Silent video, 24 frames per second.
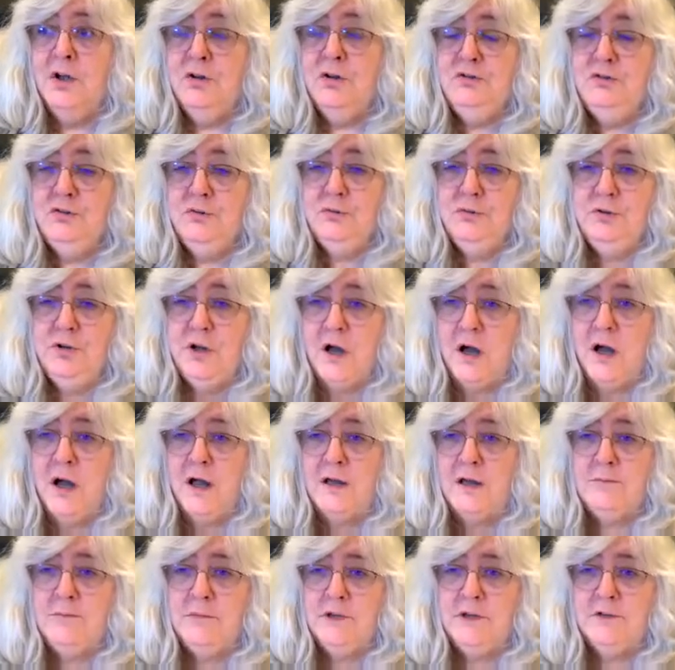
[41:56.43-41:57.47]
Do
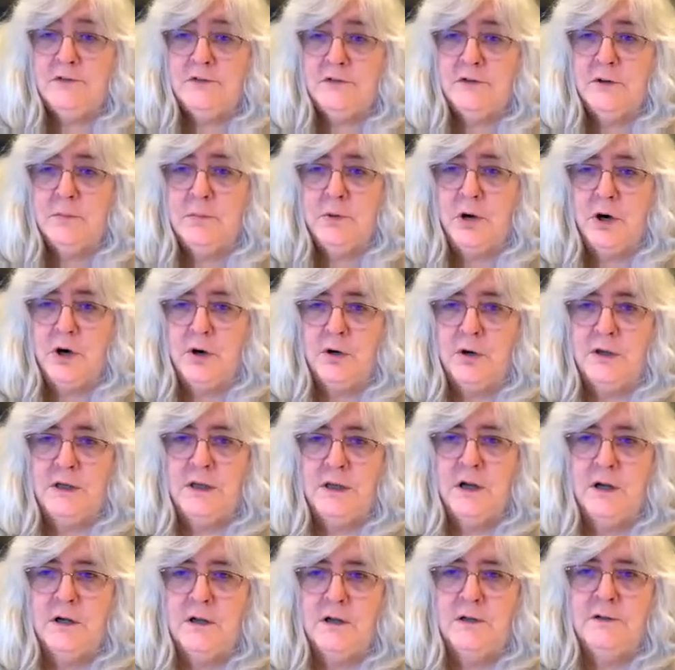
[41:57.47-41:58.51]
not miss the party
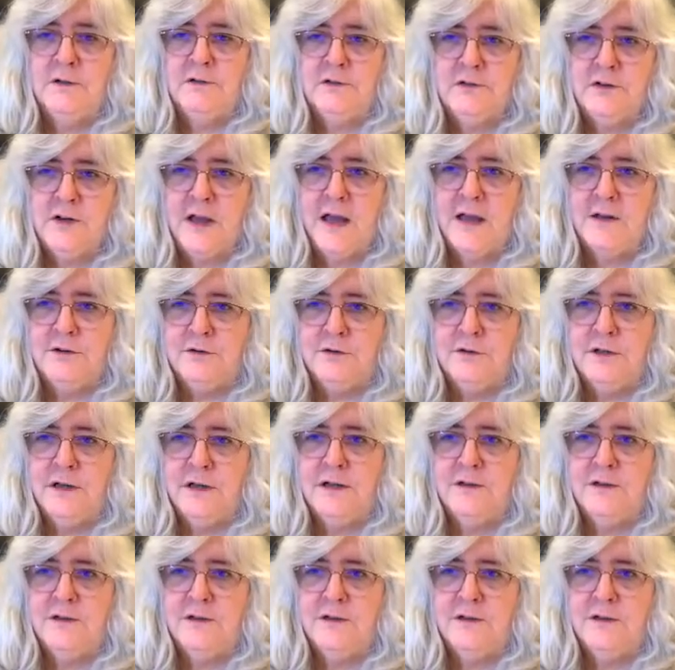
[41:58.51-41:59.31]
on Saturday.